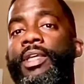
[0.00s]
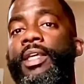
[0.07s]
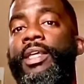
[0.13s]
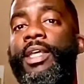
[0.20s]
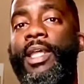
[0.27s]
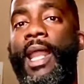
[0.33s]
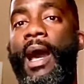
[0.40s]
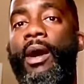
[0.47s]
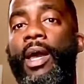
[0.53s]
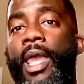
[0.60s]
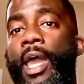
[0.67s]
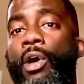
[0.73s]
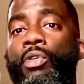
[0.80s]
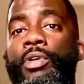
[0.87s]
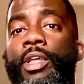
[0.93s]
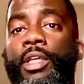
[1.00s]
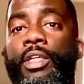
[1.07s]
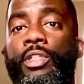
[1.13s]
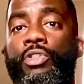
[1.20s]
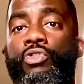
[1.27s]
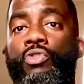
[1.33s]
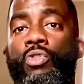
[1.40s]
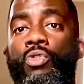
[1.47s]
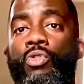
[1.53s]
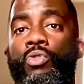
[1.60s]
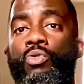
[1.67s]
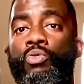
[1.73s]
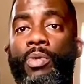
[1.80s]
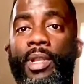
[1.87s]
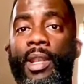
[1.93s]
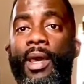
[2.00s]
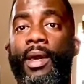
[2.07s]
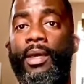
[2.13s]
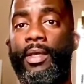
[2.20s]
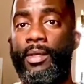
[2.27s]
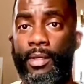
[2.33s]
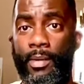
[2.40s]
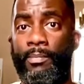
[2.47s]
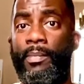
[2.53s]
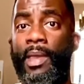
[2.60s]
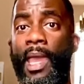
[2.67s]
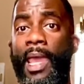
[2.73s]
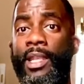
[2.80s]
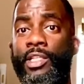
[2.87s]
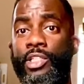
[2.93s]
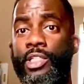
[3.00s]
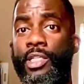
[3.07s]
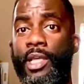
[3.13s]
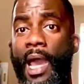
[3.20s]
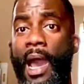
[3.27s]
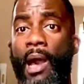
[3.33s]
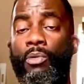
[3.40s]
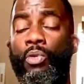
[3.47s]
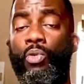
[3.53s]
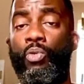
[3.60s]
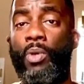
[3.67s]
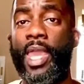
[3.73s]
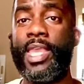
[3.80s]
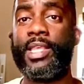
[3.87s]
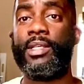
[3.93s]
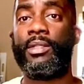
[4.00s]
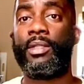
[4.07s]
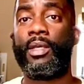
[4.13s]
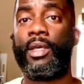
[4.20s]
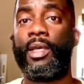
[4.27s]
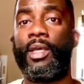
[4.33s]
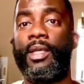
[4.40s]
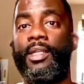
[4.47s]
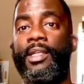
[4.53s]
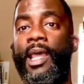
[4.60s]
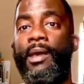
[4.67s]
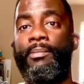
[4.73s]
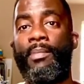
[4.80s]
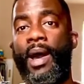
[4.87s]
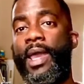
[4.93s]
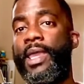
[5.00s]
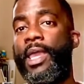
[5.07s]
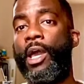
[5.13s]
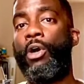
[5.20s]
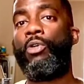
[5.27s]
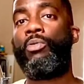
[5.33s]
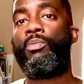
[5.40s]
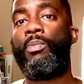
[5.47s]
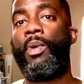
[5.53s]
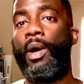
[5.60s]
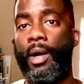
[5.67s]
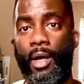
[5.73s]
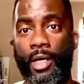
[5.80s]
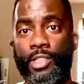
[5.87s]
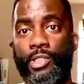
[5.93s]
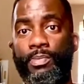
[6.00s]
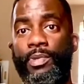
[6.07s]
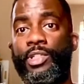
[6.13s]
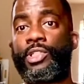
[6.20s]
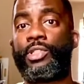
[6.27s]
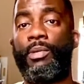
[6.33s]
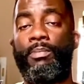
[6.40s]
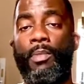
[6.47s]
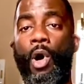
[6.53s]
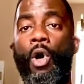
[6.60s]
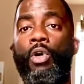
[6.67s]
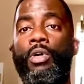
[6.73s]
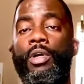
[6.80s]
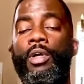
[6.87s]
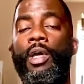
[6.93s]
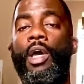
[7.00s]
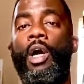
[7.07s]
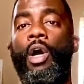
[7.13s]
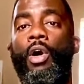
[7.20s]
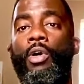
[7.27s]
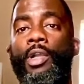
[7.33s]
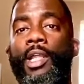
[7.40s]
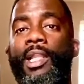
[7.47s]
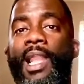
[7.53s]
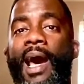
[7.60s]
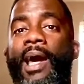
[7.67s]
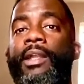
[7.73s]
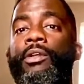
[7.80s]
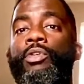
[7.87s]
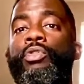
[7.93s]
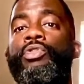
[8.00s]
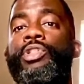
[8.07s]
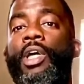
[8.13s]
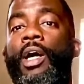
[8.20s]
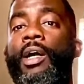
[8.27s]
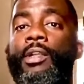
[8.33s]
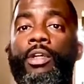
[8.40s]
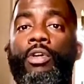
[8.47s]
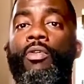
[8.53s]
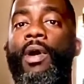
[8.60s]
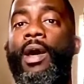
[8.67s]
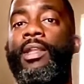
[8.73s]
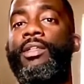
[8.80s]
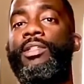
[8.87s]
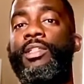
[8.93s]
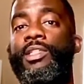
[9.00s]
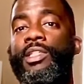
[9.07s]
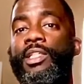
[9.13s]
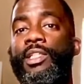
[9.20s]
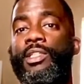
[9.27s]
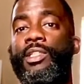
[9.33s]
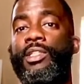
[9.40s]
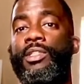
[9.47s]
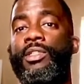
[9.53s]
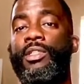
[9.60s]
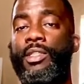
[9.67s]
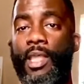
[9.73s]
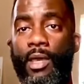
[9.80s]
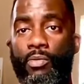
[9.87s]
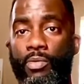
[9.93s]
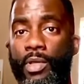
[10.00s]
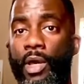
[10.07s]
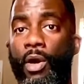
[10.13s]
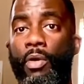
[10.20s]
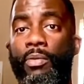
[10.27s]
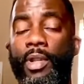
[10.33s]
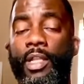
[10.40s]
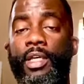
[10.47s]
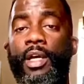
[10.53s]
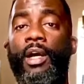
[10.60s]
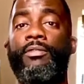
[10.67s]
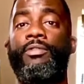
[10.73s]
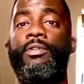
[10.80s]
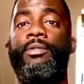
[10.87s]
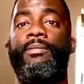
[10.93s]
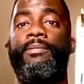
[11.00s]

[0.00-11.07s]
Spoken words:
could get our health in control with managing our weight, that might help us miss the mark on a lot of those other chronic diseases that we already covered.